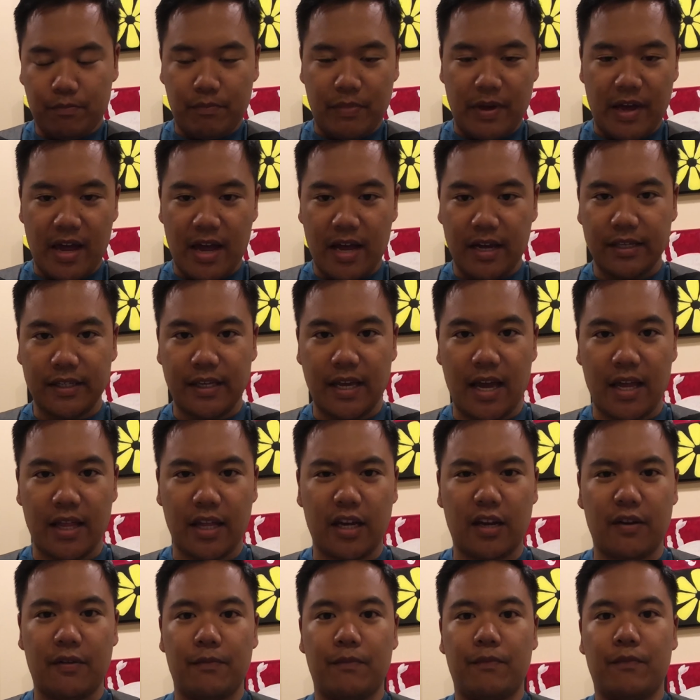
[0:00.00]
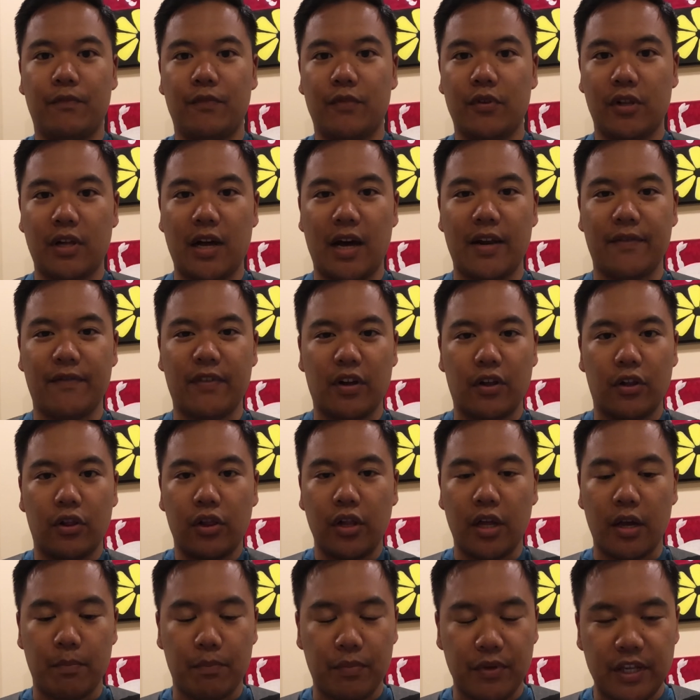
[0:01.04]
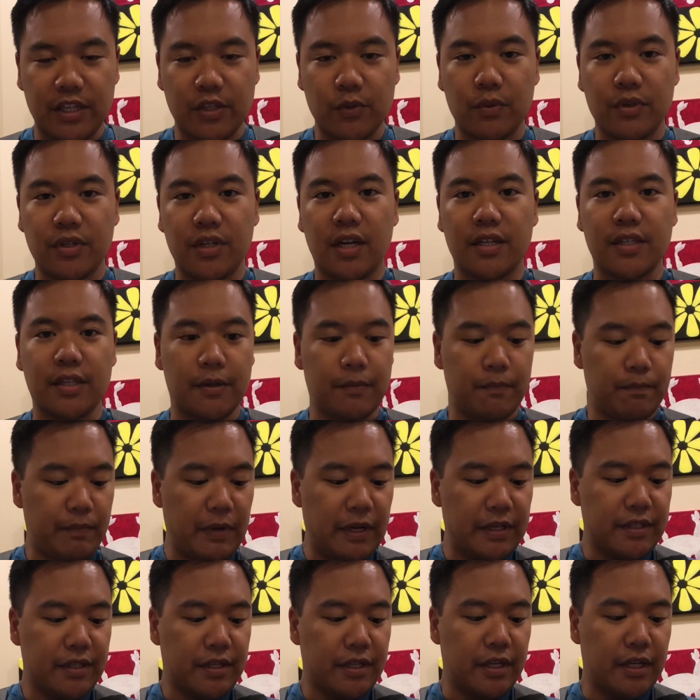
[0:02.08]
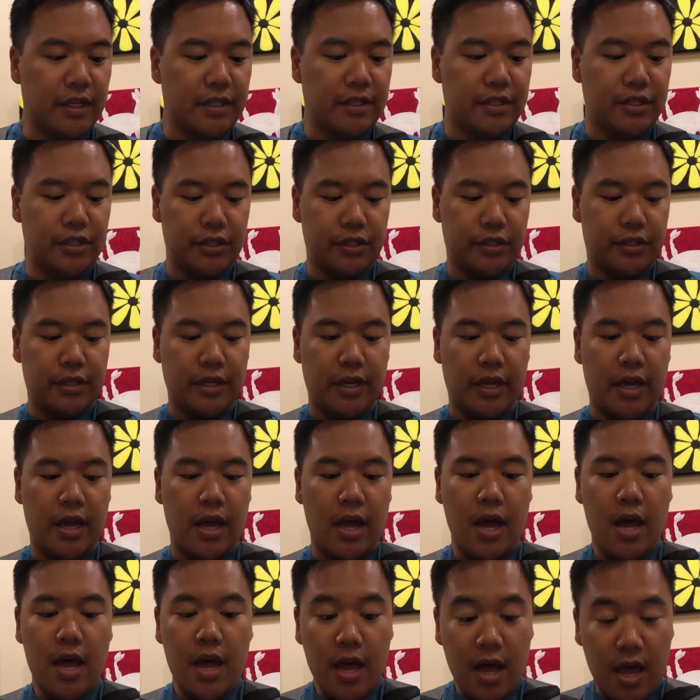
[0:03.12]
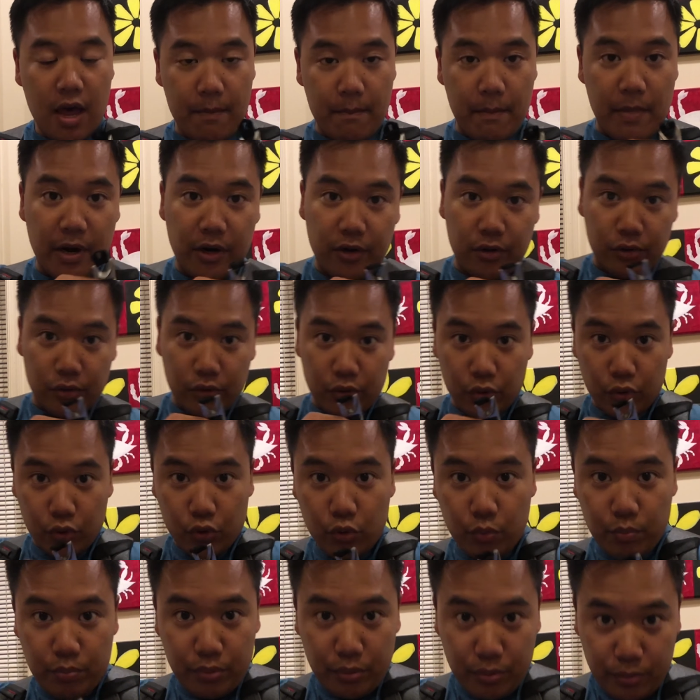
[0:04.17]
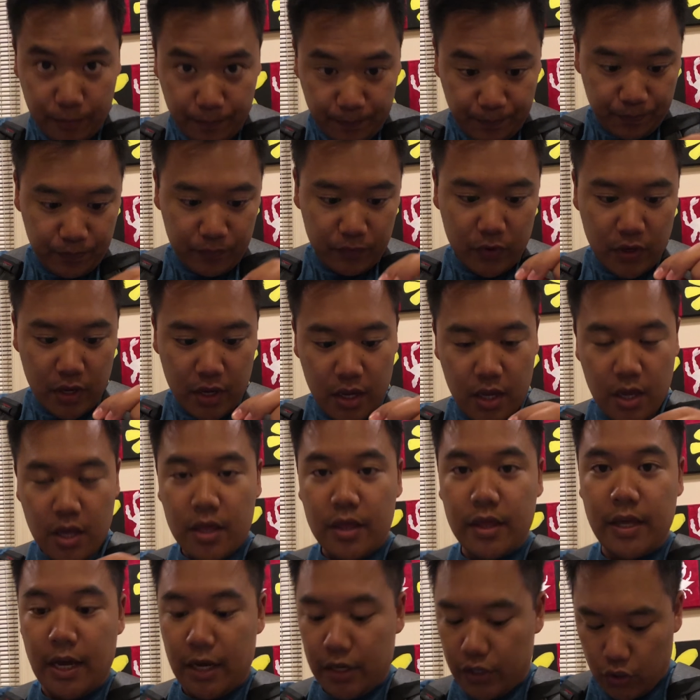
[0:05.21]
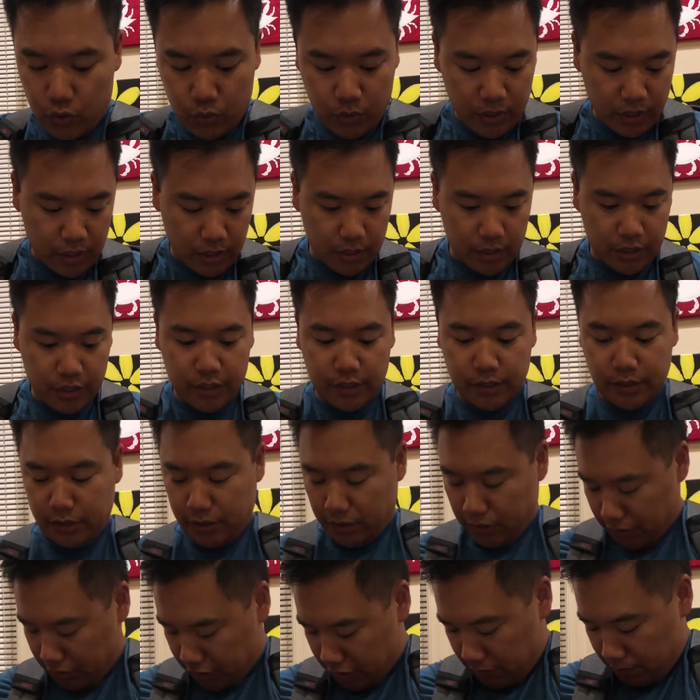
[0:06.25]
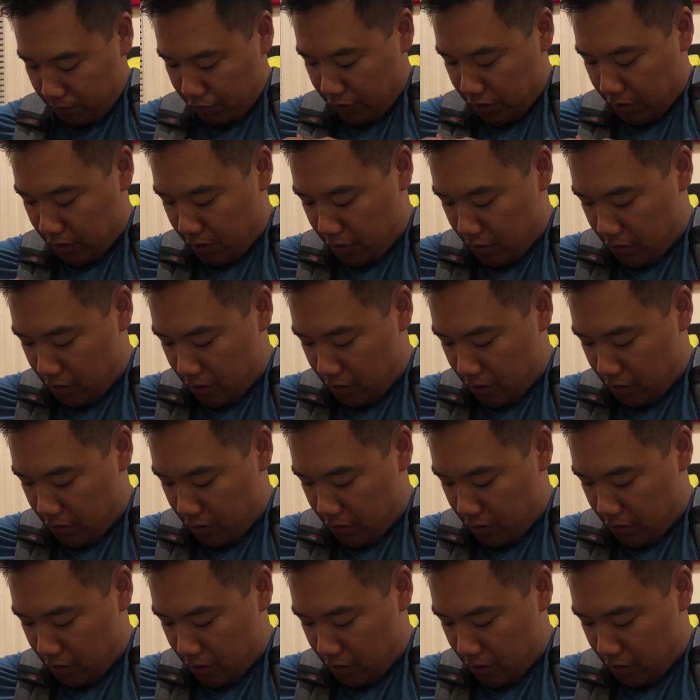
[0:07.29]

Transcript: bags have like a kind of a clip, but this one doesn't. Basically, it's just a metal loop that you can just simply